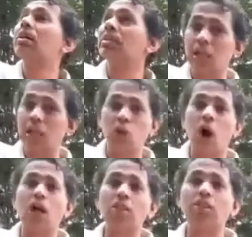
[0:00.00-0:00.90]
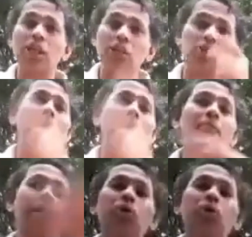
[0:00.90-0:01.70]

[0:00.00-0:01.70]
He said, God statue, I'll make